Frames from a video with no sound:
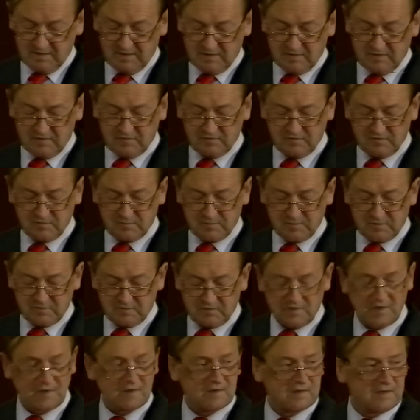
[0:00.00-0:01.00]
This is
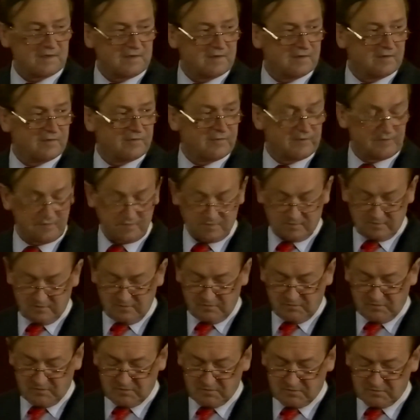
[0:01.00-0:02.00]
particularly
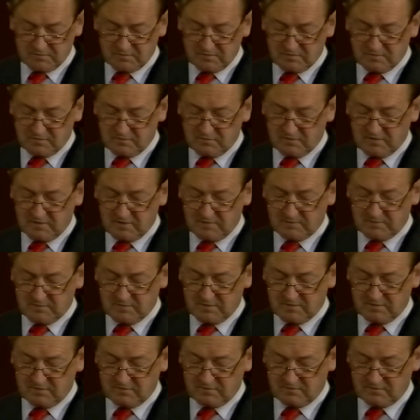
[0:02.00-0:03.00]
difficult to develop
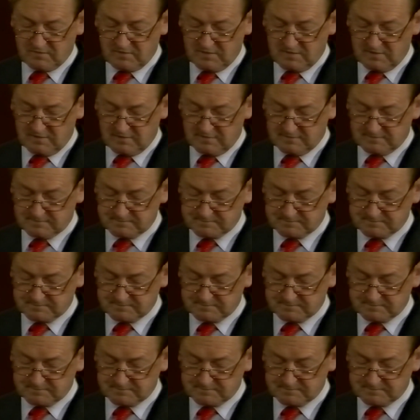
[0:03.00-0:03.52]
in Australia,